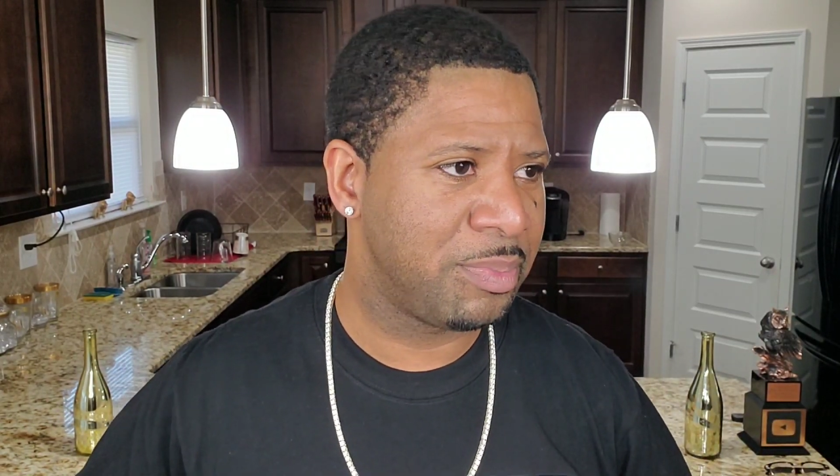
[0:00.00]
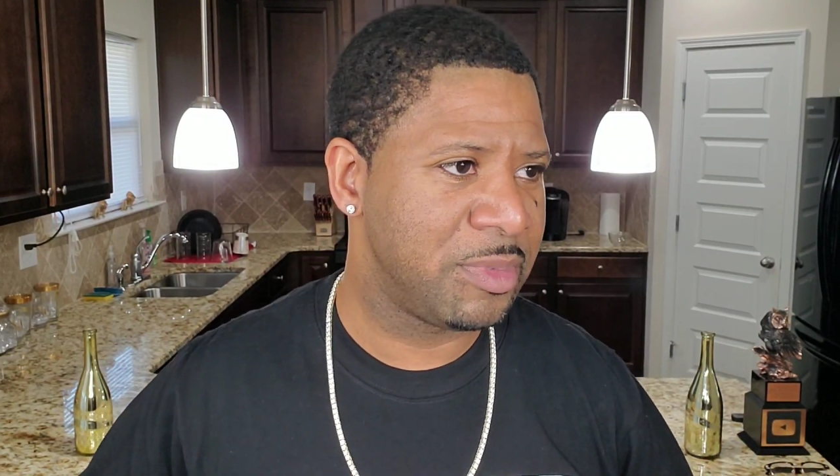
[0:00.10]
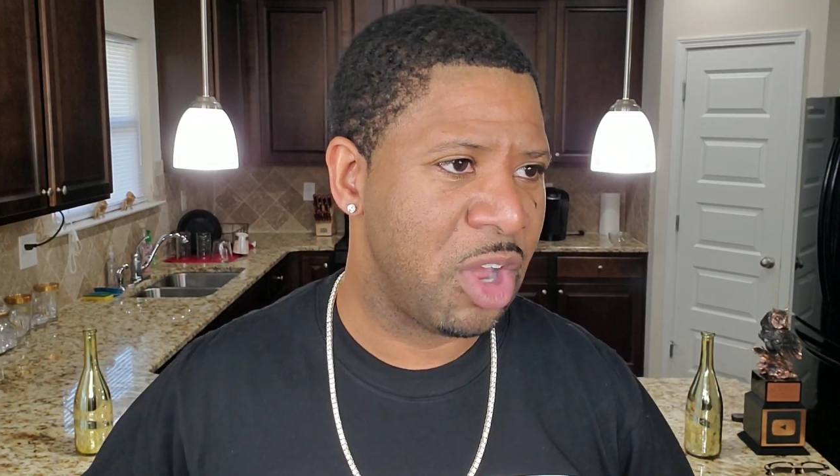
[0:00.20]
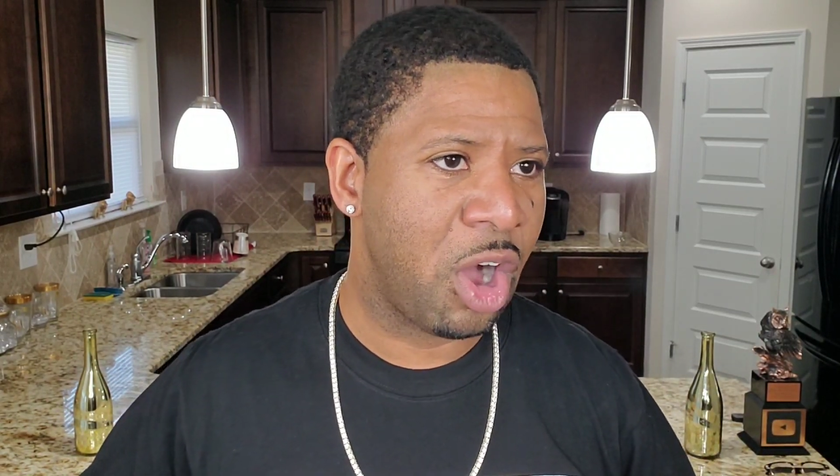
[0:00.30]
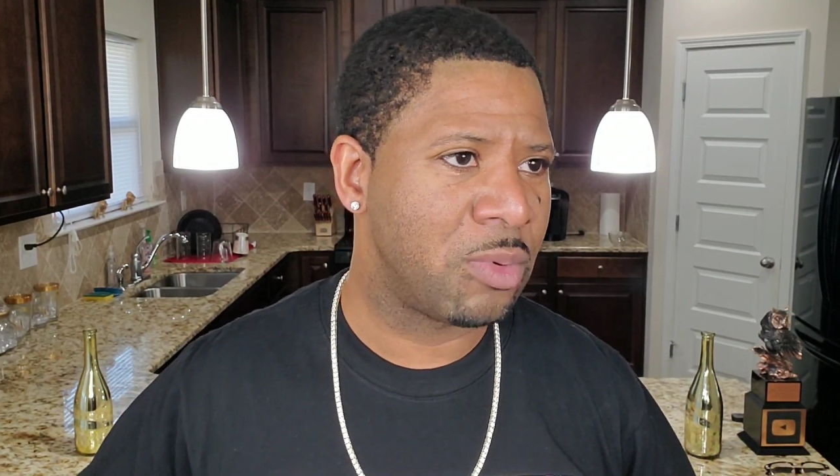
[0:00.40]

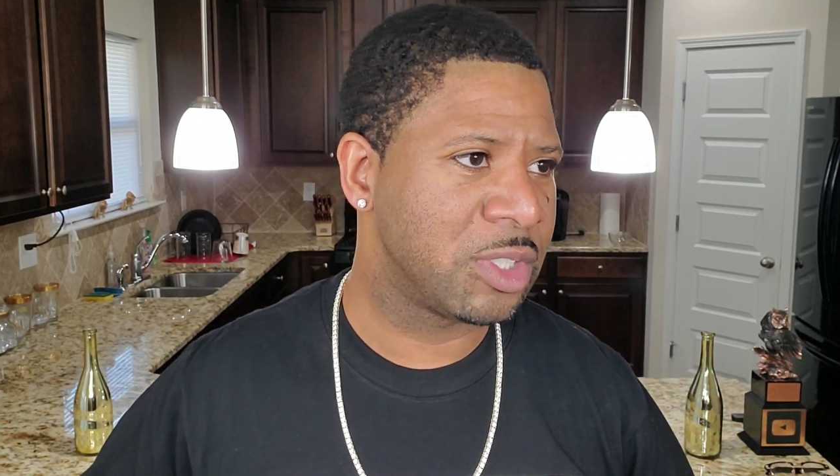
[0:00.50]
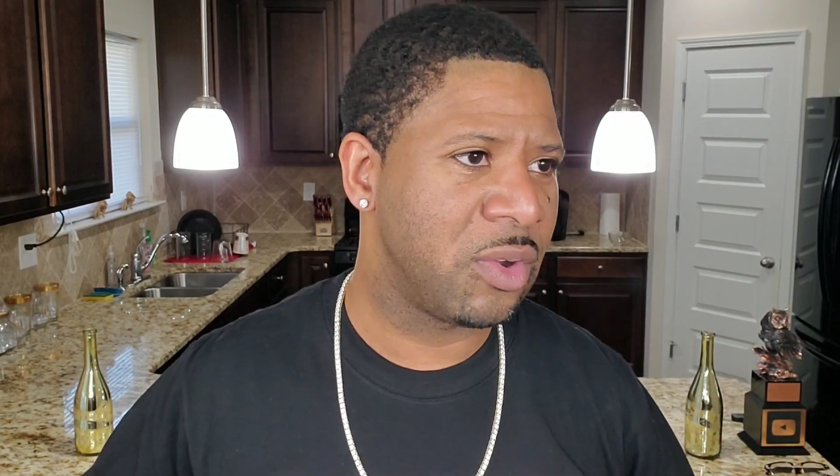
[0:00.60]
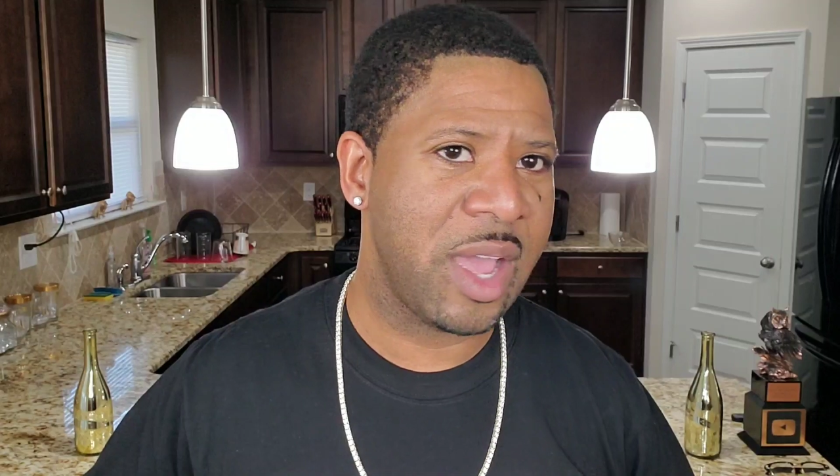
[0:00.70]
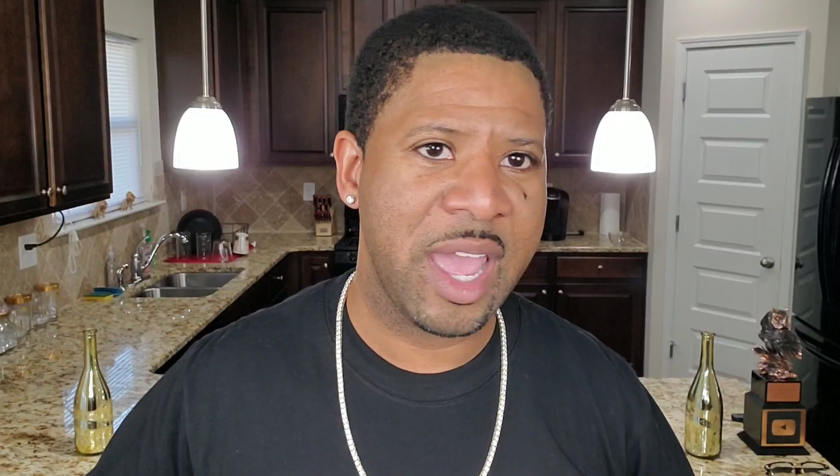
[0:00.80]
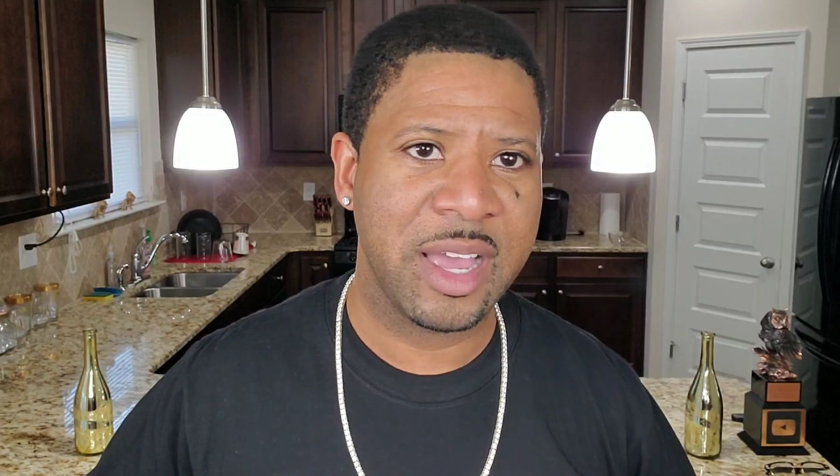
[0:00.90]
dog was
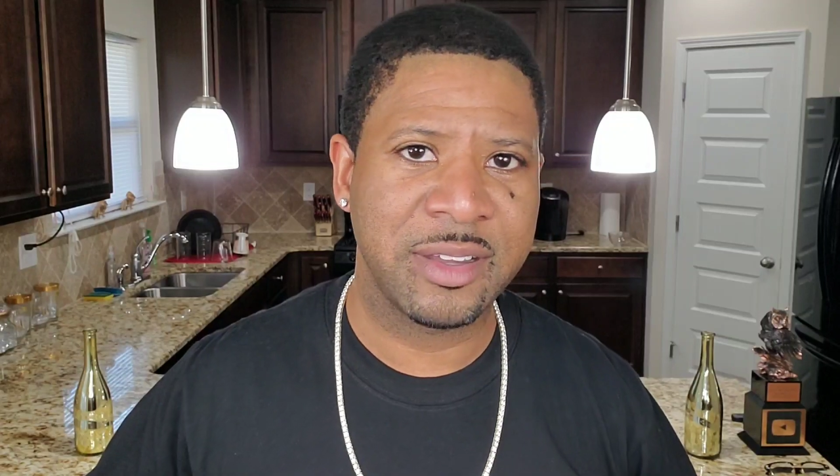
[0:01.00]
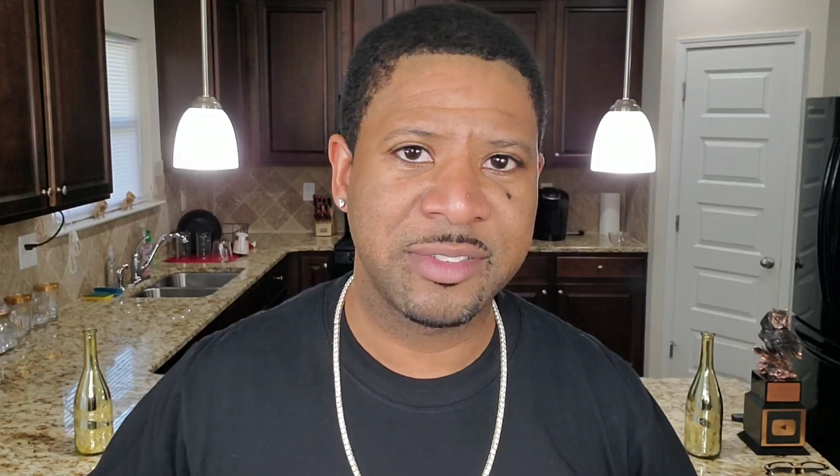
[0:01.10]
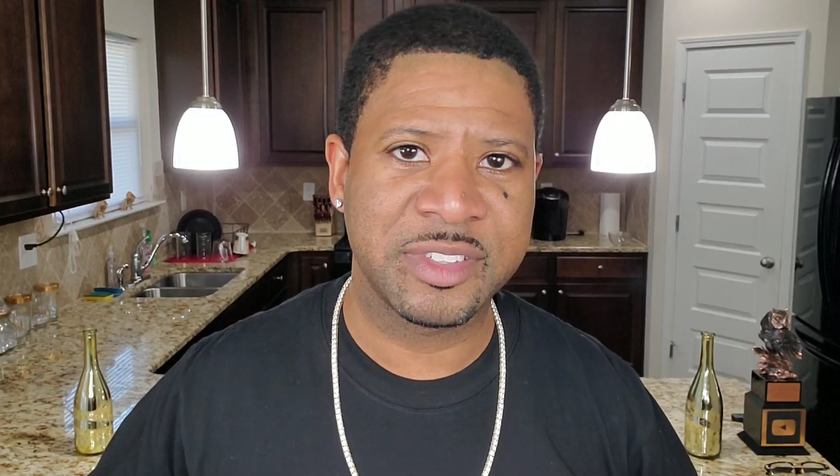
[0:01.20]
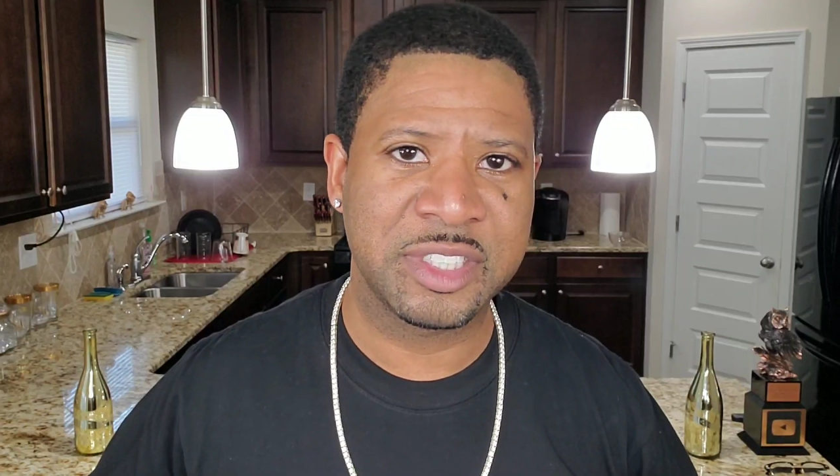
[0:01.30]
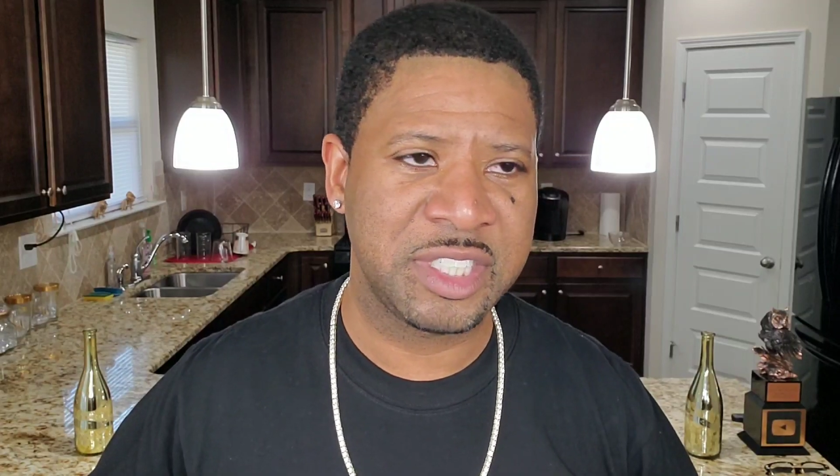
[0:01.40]
going to have
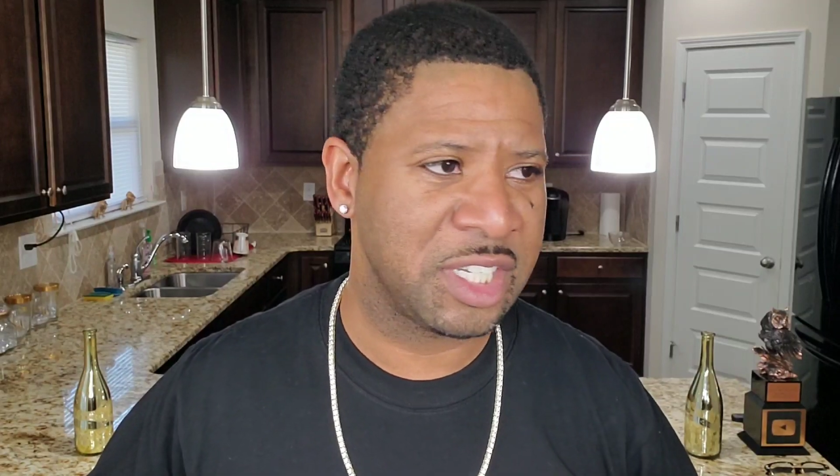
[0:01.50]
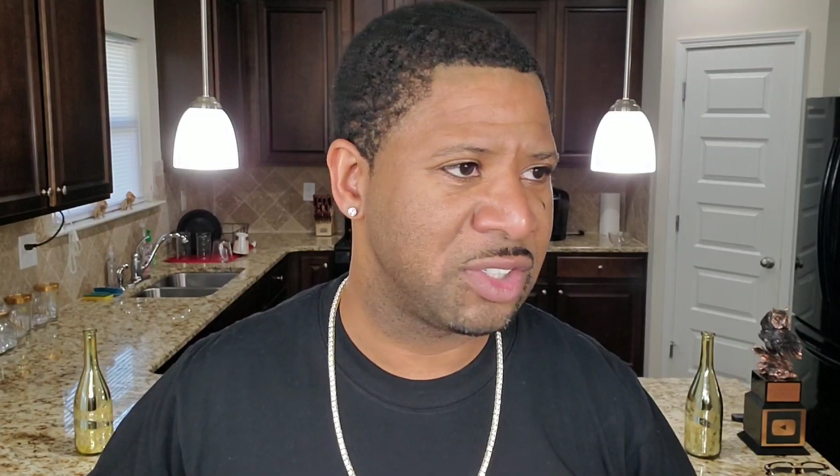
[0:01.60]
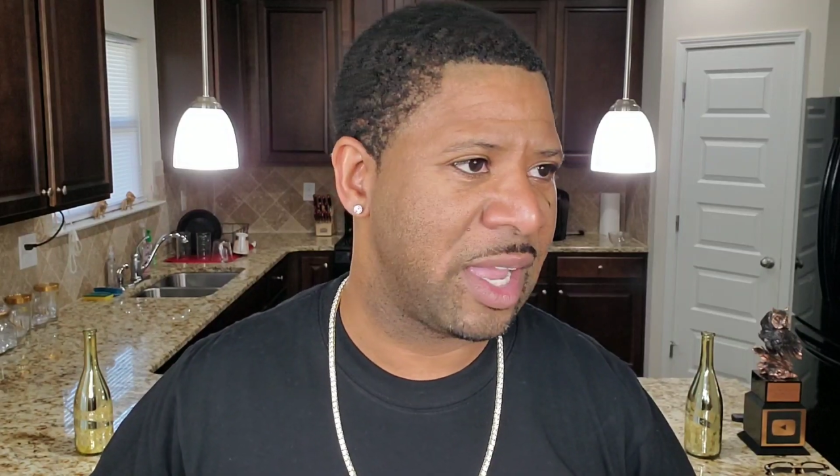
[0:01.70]
six